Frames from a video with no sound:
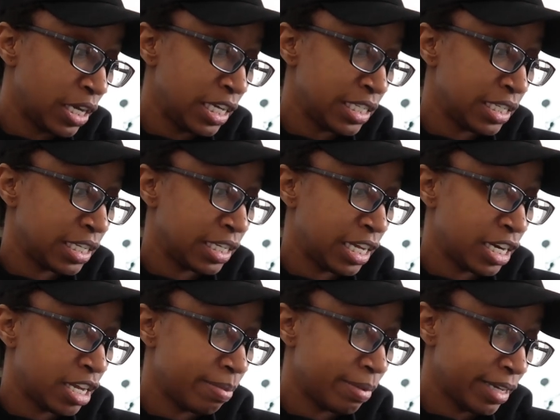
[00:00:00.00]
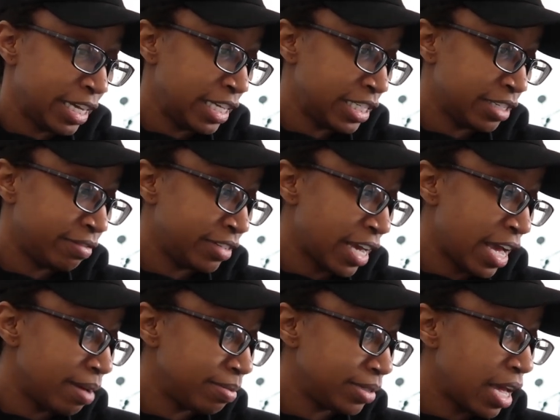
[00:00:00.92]
easy cleanup, adhesive
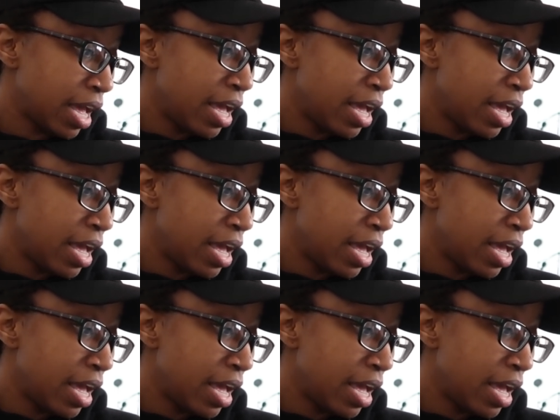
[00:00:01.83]
tabs.